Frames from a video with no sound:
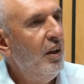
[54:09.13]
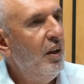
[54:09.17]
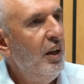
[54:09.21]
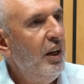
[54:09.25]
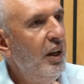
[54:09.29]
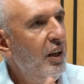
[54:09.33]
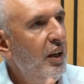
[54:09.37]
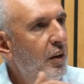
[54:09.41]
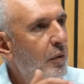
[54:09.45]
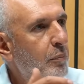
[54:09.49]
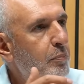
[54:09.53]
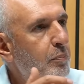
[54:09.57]

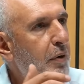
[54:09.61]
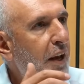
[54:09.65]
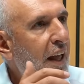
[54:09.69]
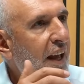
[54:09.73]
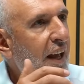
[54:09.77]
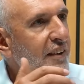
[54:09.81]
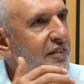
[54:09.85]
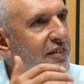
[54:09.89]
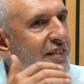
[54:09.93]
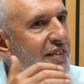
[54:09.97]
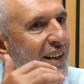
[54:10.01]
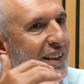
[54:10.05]
in a
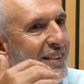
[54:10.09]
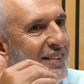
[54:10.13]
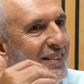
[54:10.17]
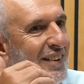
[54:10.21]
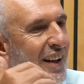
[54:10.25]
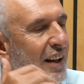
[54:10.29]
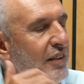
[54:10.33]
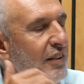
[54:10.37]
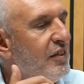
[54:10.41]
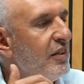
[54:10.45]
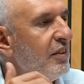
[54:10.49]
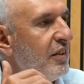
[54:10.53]
place that
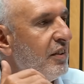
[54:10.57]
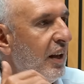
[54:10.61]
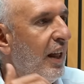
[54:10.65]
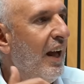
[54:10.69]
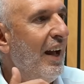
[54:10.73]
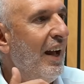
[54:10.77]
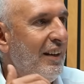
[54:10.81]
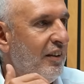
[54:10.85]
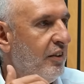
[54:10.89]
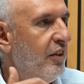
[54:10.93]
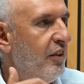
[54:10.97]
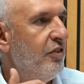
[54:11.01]
doesn't
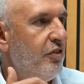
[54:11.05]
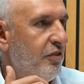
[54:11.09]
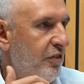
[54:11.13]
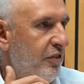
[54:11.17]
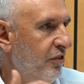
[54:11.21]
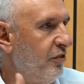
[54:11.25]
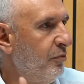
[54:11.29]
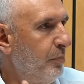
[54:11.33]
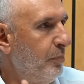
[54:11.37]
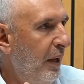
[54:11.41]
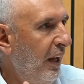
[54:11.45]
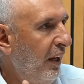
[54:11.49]
like
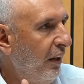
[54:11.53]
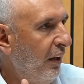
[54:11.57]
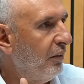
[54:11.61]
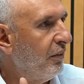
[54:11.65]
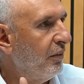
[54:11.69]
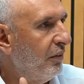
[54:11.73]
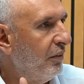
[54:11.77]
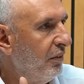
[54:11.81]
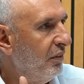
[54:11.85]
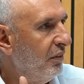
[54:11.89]
disrespect.